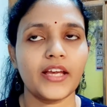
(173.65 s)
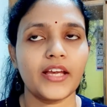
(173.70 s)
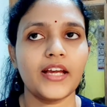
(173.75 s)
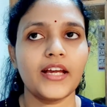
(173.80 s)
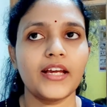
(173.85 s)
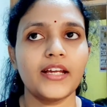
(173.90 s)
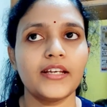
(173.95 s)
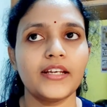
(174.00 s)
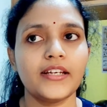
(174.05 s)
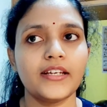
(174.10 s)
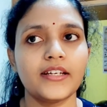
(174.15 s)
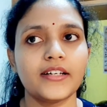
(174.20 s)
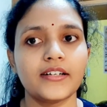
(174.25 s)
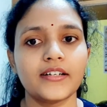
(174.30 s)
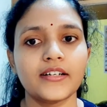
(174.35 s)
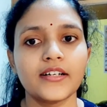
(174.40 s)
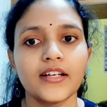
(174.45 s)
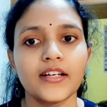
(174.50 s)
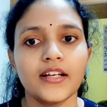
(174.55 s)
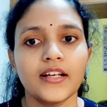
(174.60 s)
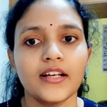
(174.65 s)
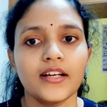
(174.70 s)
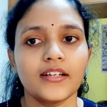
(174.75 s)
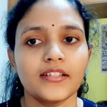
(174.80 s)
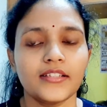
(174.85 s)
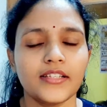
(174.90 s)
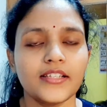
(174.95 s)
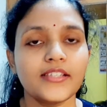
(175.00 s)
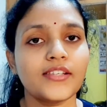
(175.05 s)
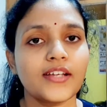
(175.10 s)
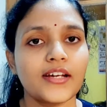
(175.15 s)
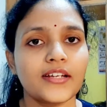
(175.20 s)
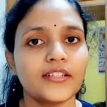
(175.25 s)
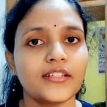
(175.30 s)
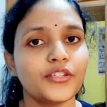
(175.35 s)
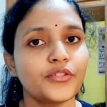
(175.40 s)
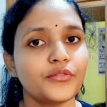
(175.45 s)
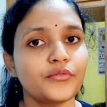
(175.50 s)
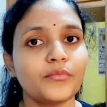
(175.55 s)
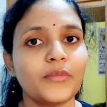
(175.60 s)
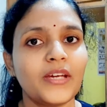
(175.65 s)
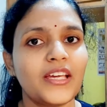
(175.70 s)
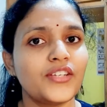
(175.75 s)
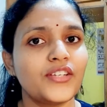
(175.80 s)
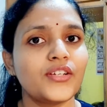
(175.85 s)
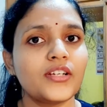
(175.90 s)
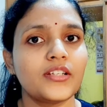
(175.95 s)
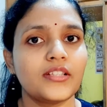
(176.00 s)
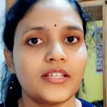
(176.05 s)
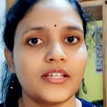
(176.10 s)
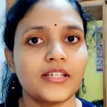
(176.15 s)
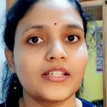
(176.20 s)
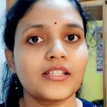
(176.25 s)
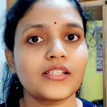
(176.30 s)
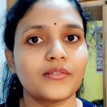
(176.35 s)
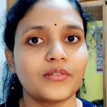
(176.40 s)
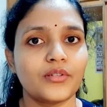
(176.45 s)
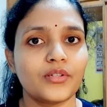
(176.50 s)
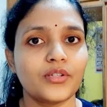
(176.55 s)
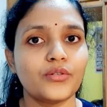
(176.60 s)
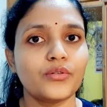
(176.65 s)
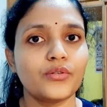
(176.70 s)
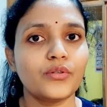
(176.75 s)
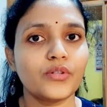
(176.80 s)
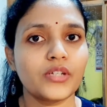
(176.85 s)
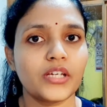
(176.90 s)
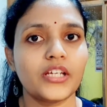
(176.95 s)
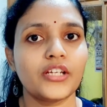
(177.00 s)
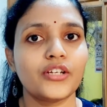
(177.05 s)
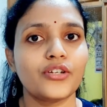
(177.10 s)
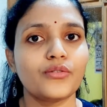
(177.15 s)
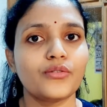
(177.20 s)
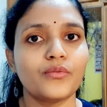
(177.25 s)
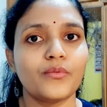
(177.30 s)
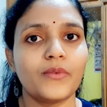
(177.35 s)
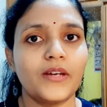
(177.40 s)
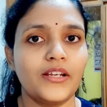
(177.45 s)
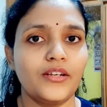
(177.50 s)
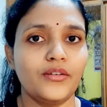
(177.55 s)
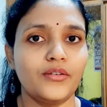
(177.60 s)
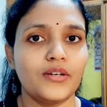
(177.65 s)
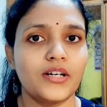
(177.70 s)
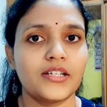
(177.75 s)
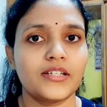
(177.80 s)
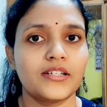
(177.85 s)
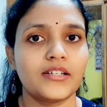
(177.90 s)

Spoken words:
And these are the two major things you look into when you